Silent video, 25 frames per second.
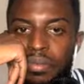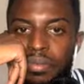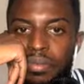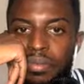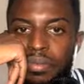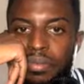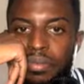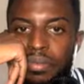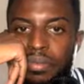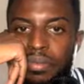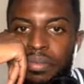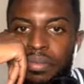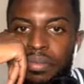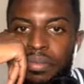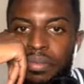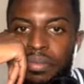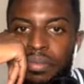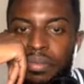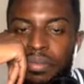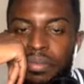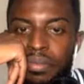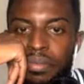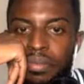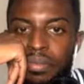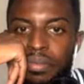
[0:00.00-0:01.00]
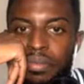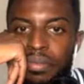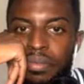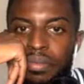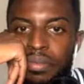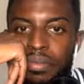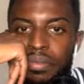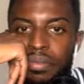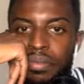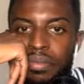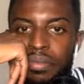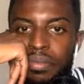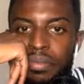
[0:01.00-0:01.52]

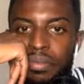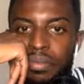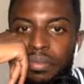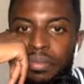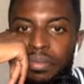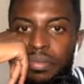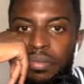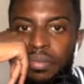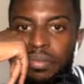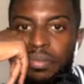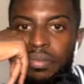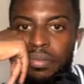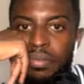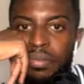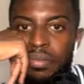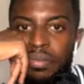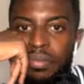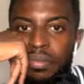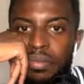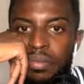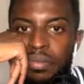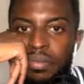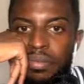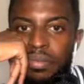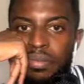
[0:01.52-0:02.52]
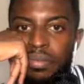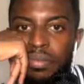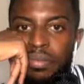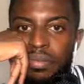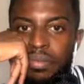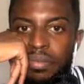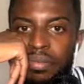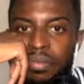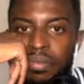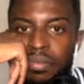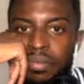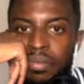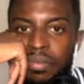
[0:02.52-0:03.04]

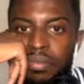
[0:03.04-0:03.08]
This person isn't speaking.